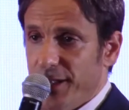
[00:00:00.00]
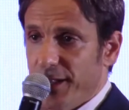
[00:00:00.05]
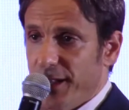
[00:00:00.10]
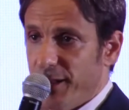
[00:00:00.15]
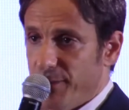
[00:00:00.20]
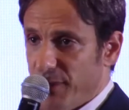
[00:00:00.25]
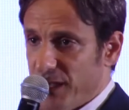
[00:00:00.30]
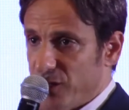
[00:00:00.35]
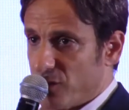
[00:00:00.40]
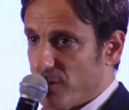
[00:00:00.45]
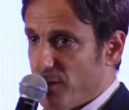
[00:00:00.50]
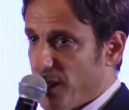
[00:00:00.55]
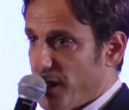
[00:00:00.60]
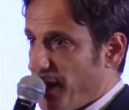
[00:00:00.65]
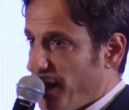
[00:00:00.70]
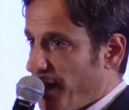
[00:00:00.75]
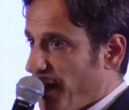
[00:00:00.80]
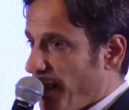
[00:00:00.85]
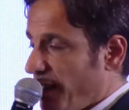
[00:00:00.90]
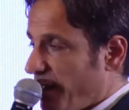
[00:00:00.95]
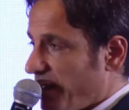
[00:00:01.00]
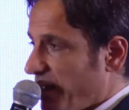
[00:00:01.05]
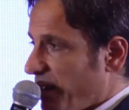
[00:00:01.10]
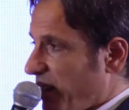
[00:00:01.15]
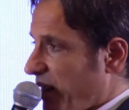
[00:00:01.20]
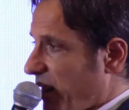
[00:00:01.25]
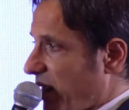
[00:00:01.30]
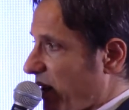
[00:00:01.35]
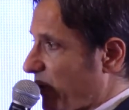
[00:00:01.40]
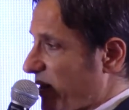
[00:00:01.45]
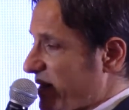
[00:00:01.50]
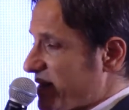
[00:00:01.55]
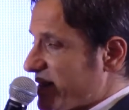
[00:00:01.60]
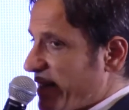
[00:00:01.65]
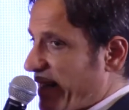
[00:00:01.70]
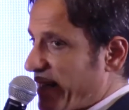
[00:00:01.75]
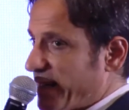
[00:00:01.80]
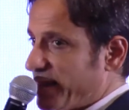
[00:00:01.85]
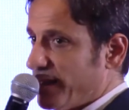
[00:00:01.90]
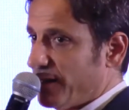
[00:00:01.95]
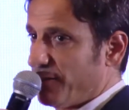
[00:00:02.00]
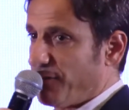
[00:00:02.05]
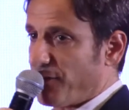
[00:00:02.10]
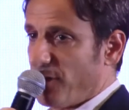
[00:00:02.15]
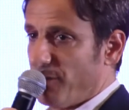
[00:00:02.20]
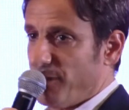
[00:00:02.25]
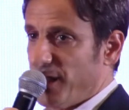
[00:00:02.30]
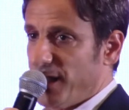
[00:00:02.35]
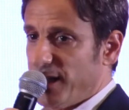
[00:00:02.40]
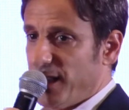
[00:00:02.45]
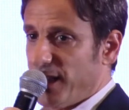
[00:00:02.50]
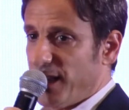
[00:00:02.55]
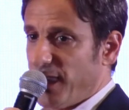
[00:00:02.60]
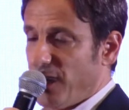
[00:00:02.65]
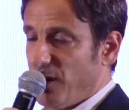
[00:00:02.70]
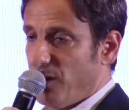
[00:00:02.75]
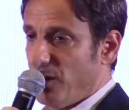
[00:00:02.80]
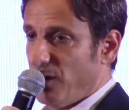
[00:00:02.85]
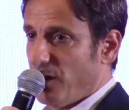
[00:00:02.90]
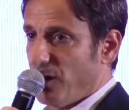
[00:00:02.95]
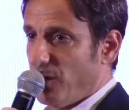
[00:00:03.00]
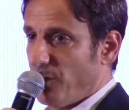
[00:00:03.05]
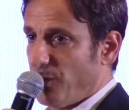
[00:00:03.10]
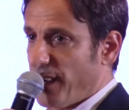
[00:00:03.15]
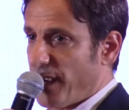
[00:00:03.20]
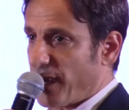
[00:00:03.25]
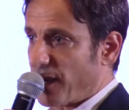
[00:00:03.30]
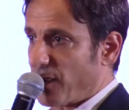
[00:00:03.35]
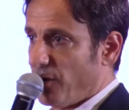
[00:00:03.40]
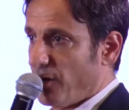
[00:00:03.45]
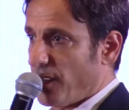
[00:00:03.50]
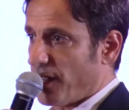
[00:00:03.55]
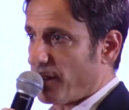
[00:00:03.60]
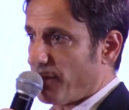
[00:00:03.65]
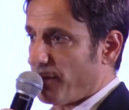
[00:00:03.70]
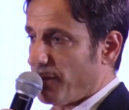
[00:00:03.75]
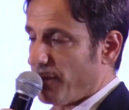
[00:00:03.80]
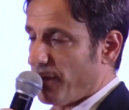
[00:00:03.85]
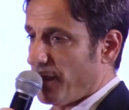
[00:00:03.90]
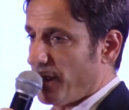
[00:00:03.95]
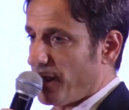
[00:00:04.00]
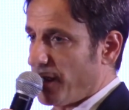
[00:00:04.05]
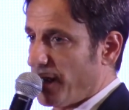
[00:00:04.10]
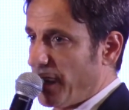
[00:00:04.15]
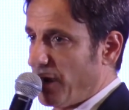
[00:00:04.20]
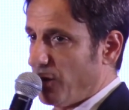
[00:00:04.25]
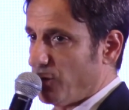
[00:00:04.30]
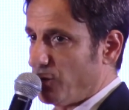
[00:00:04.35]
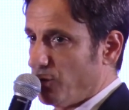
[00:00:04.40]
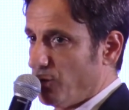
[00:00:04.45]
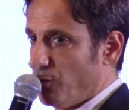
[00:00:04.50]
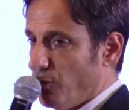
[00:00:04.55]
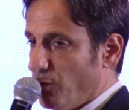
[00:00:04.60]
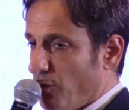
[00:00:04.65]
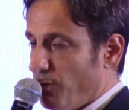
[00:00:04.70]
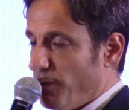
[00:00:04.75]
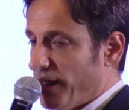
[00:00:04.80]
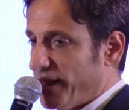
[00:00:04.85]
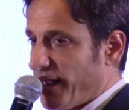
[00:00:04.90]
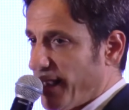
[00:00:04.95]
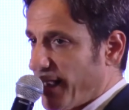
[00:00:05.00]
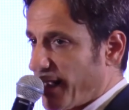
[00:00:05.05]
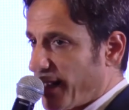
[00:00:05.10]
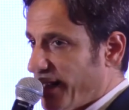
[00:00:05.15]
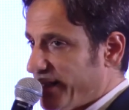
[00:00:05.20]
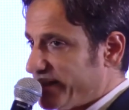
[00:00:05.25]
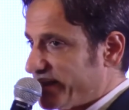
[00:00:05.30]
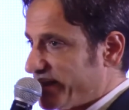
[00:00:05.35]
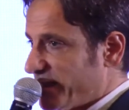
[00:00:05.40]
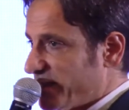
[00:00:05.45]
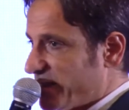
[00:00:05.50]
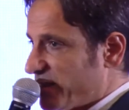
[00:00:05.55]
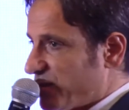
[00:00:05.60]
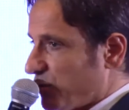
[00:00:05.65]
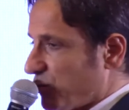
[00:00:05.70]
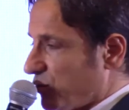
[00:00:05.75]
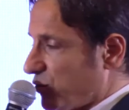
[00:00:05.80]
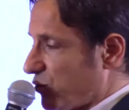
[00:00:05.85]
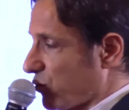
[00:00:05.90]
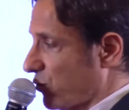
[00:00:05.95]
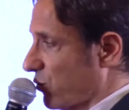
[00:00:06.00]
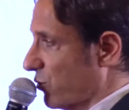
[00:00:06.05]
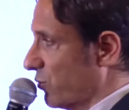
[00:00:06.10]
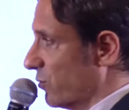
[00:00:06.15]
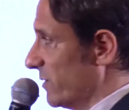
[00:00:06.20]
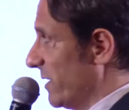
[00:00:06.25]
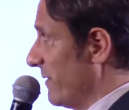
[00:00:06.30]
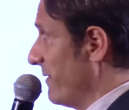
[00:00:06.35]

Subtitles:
in Metro Manila. We started from Mindanao. We are going now to Batangas and soon to the